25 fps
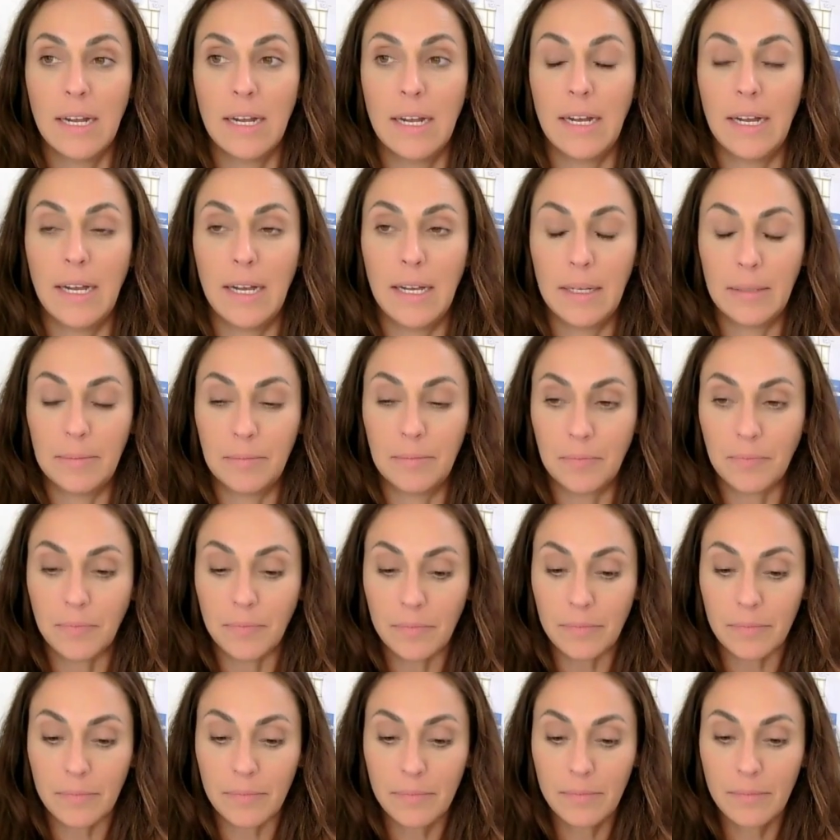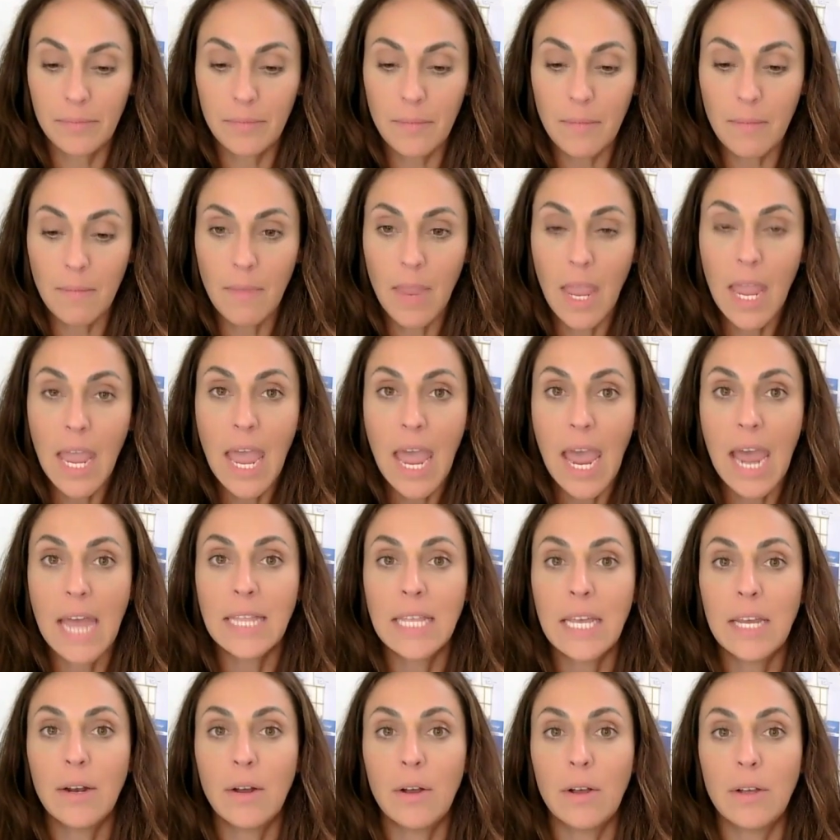Um,
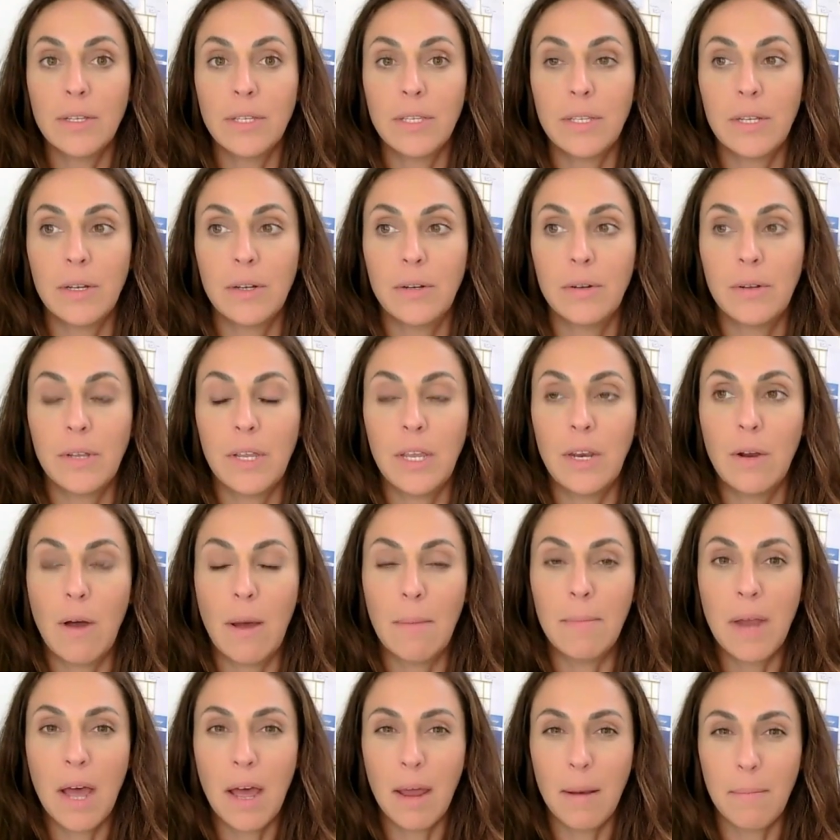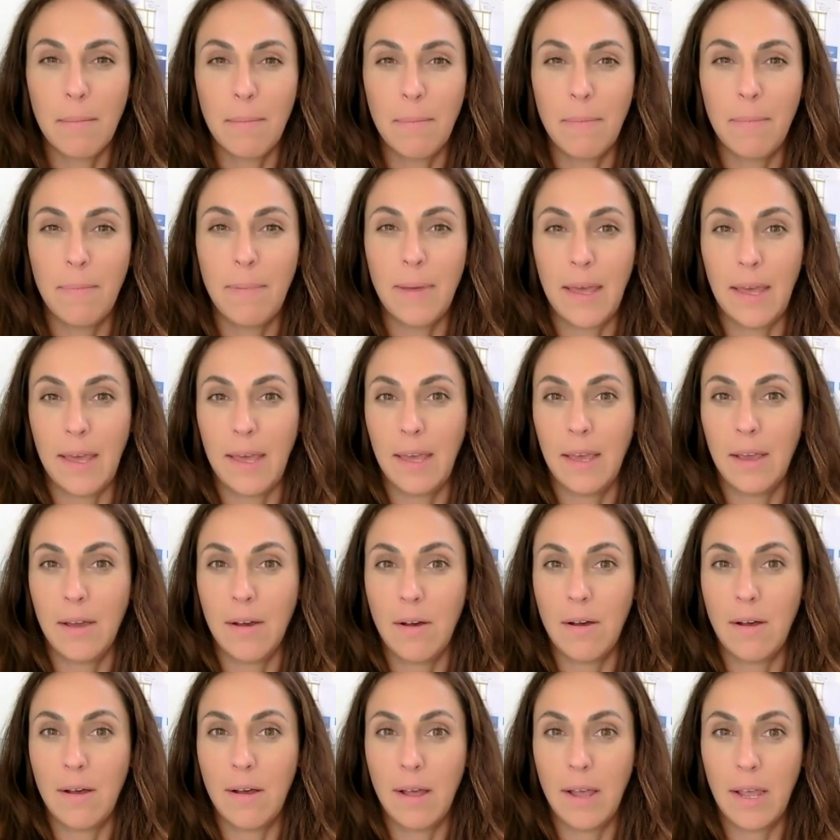and then also, you know, I'm not big
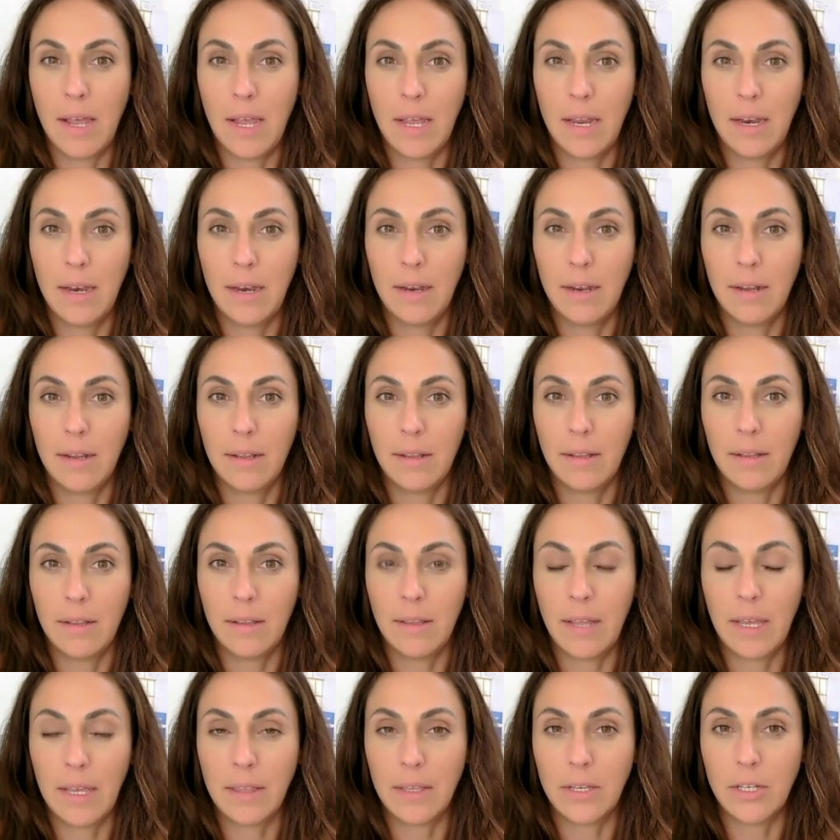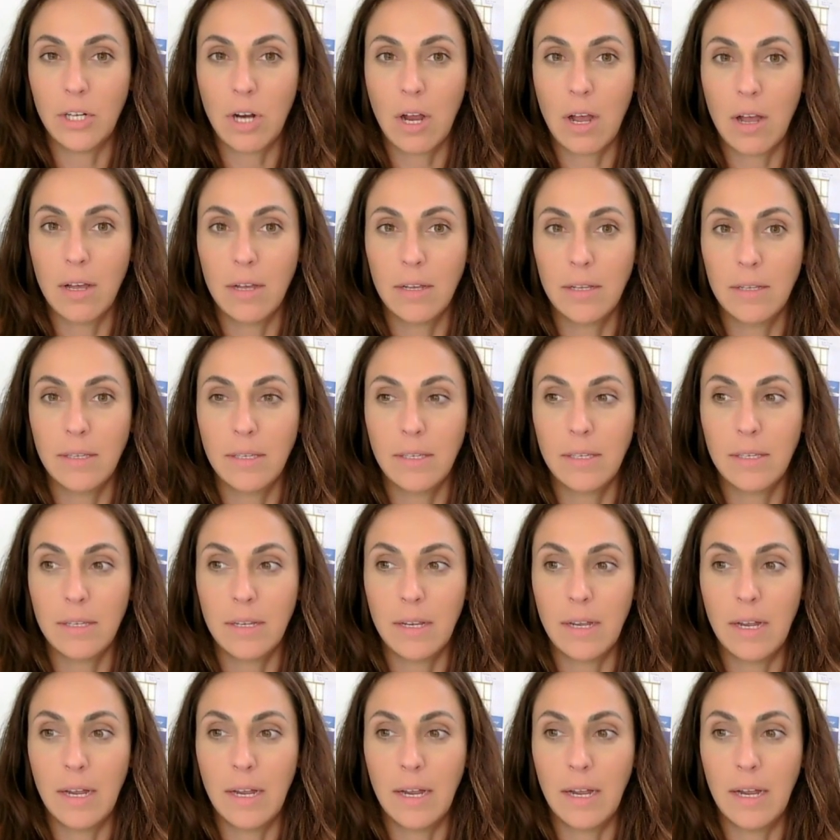on like the
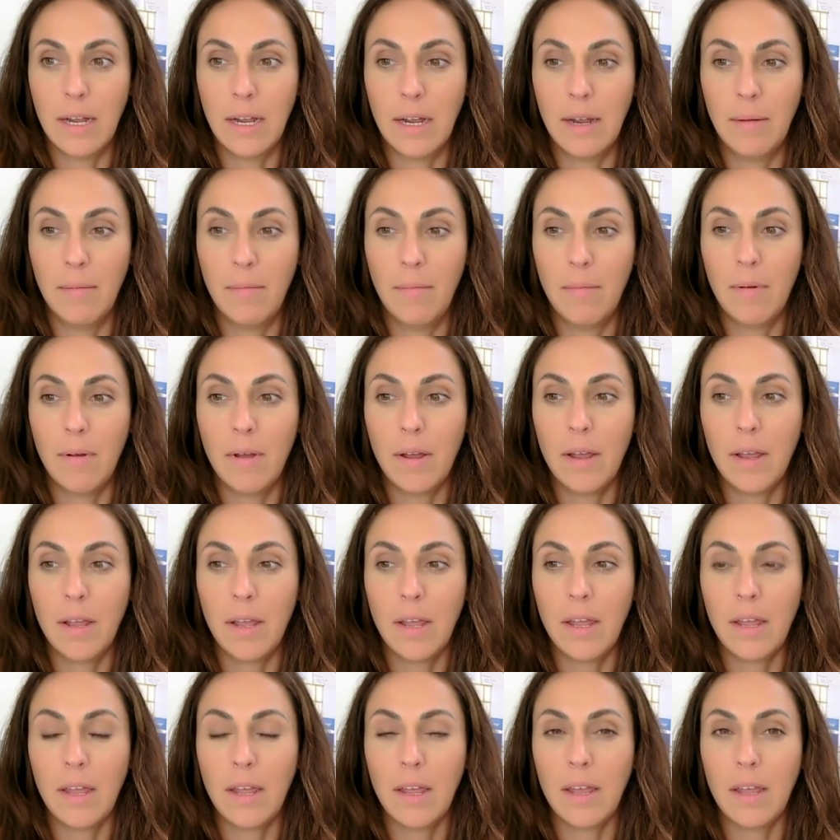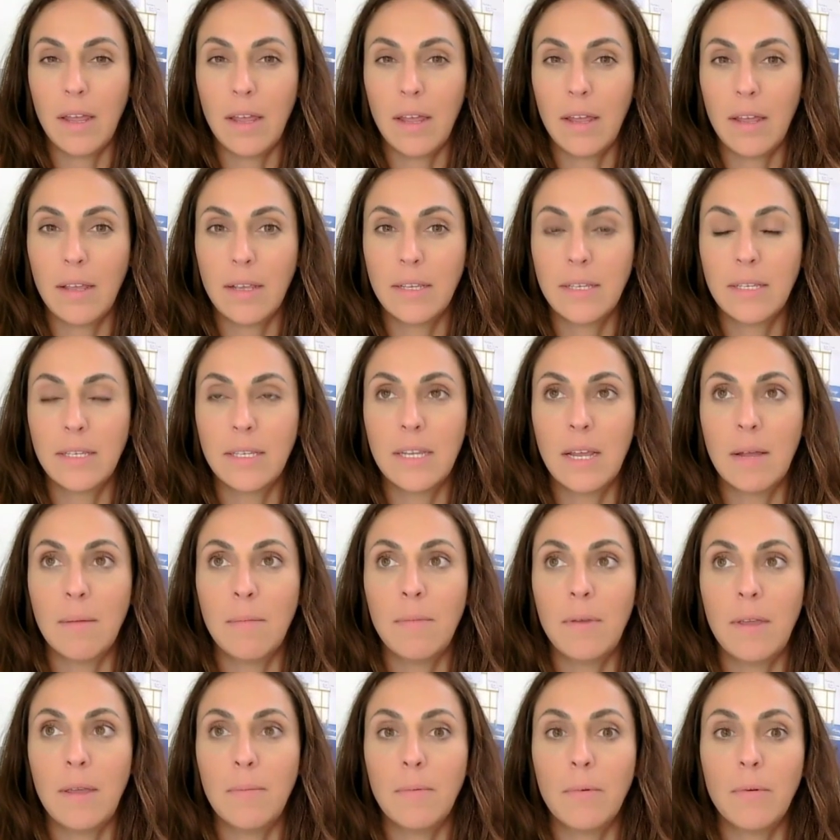drugs. Um, eh,
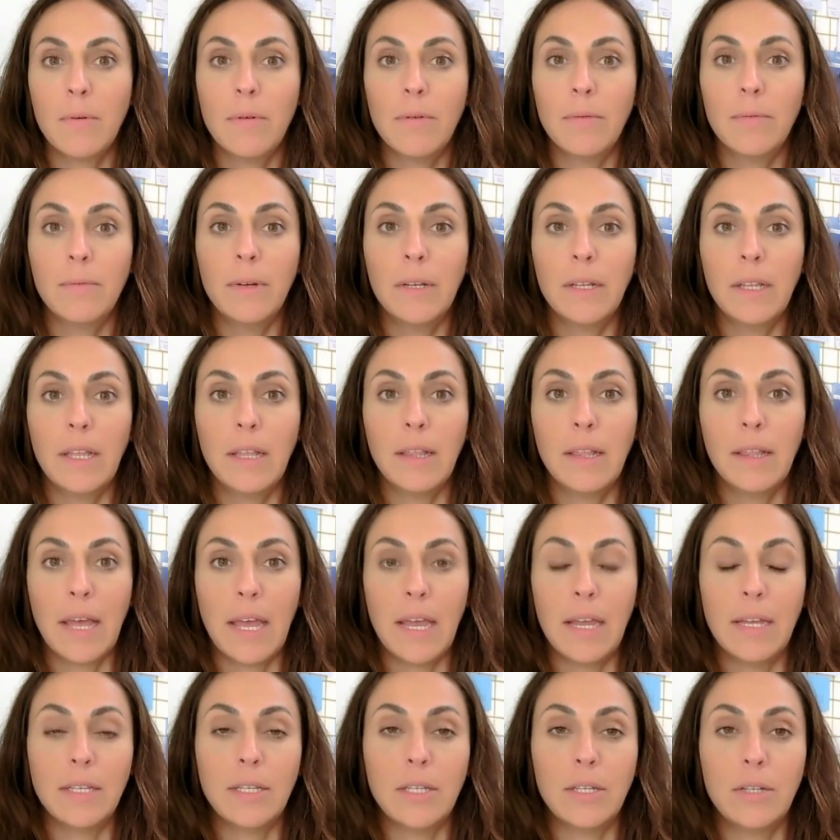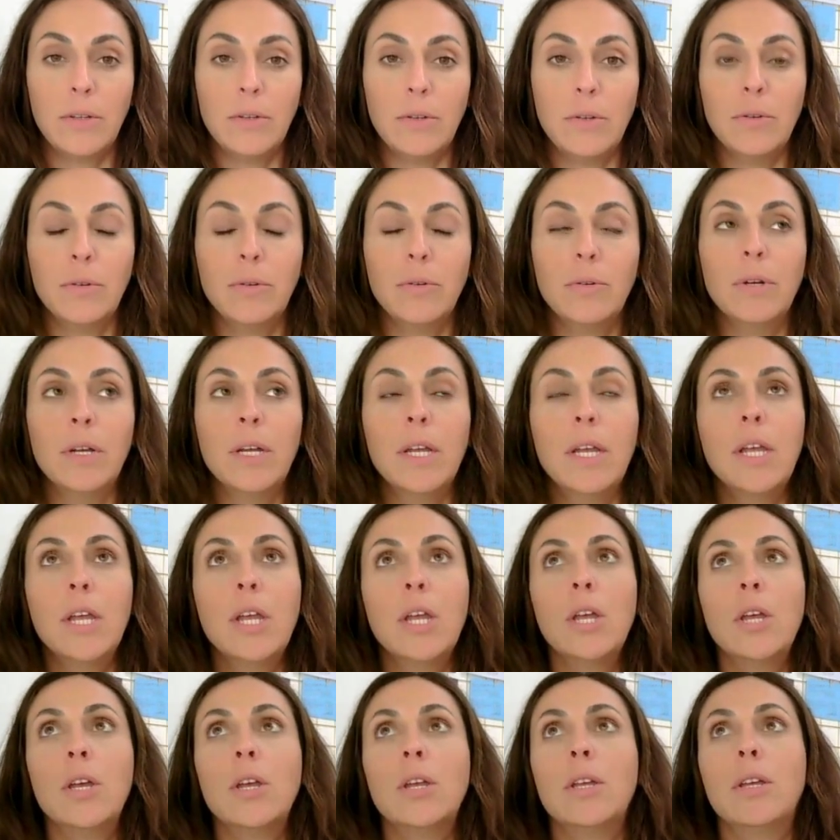some people really like to
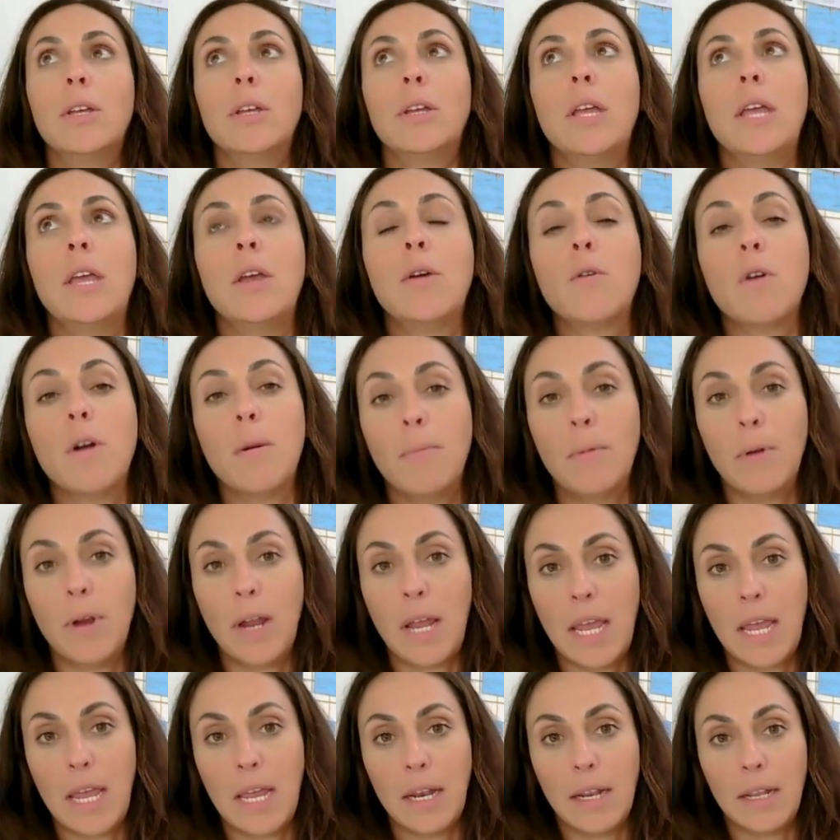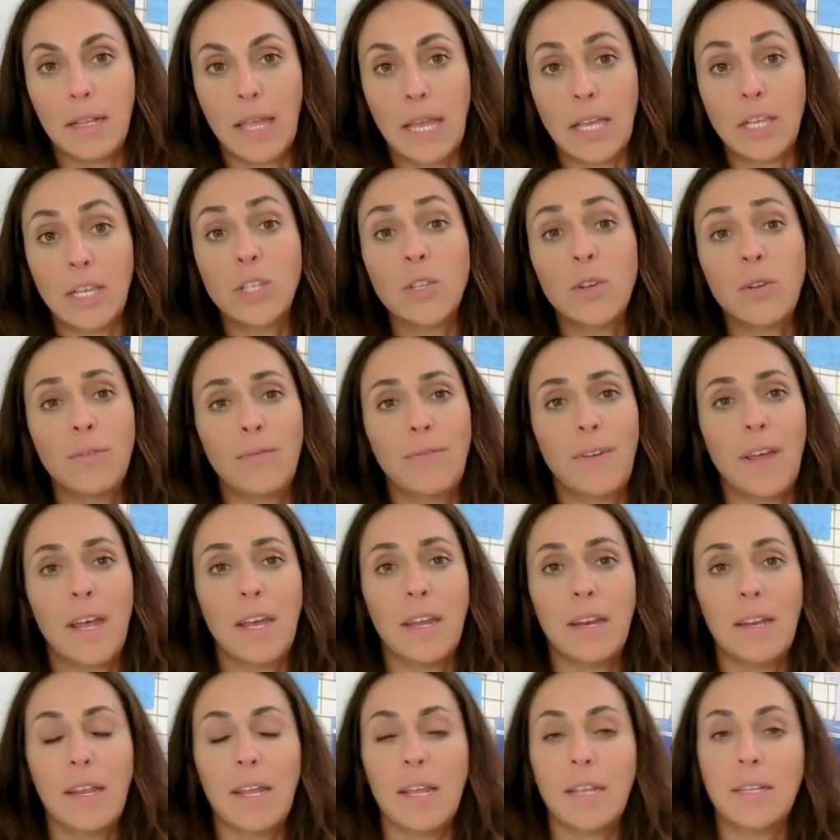incorporate like
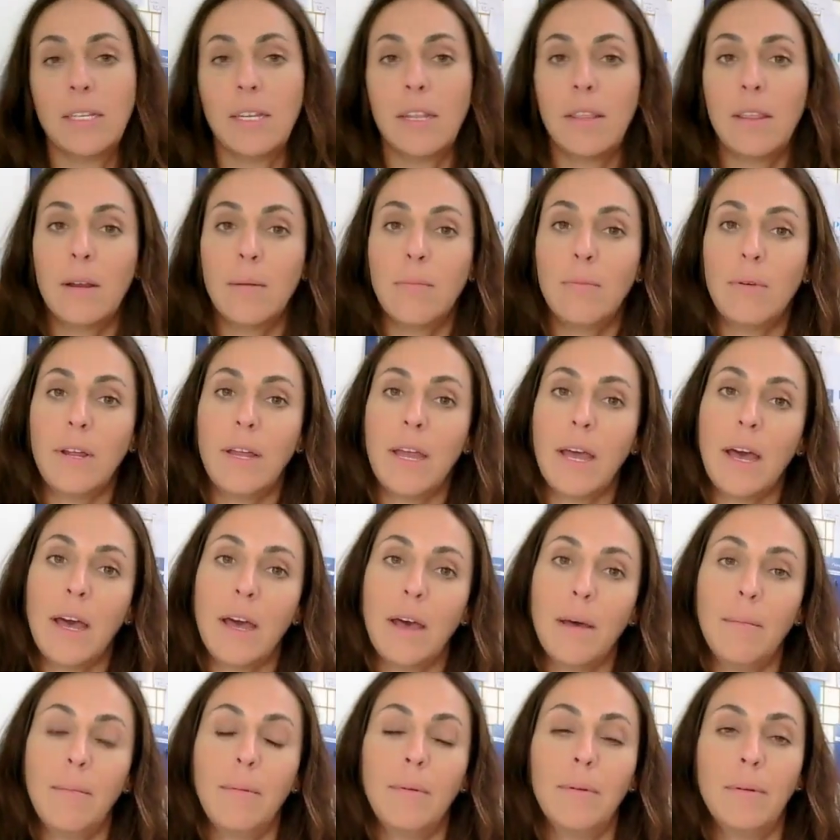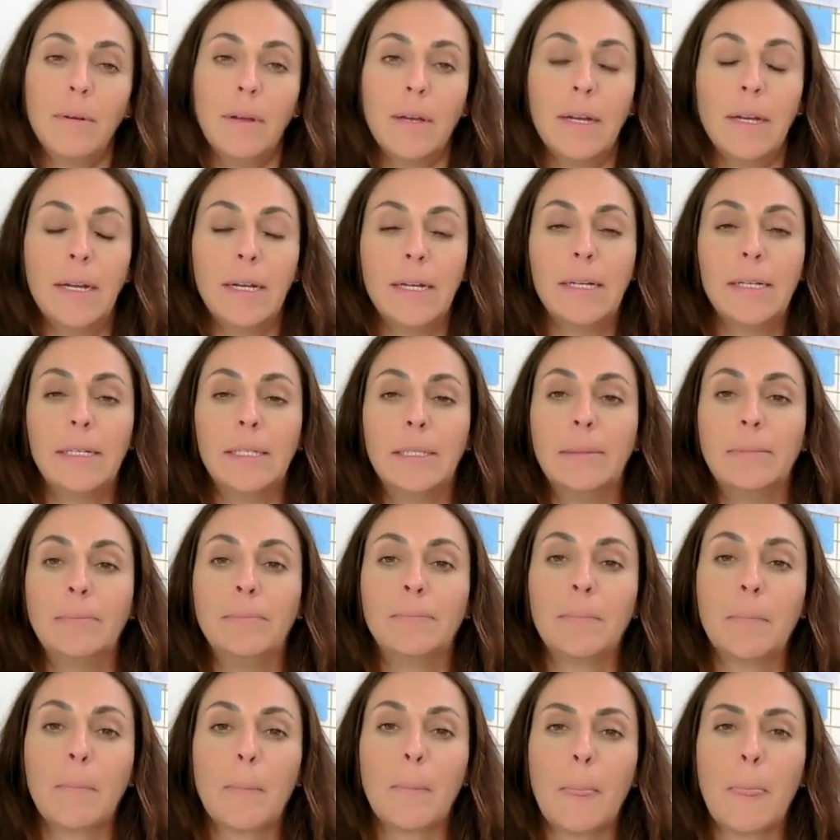Sudafed into their prehab.
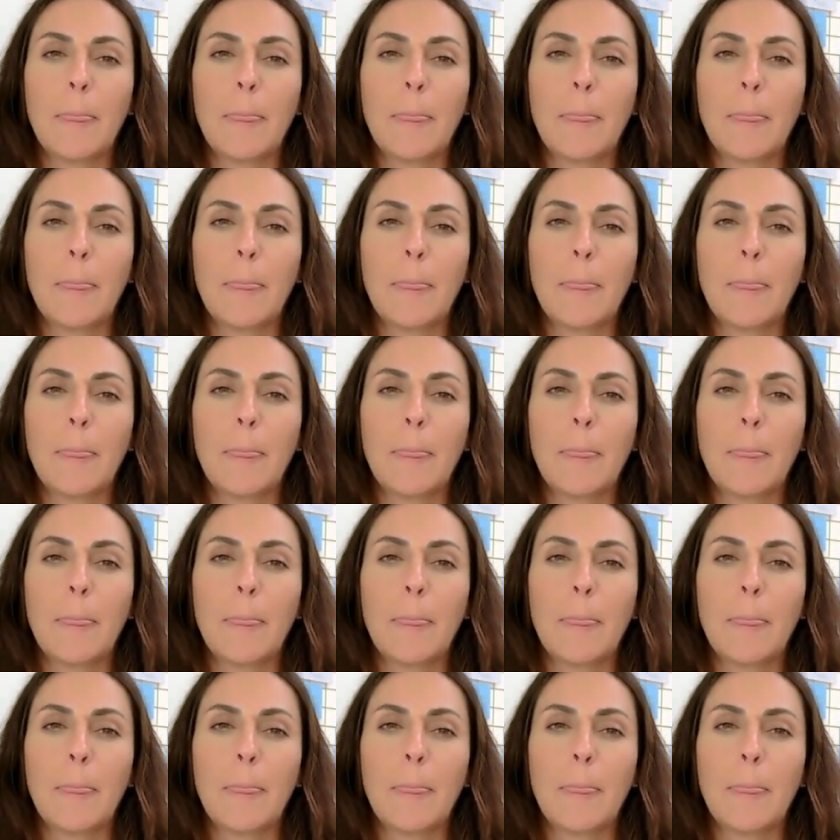Um,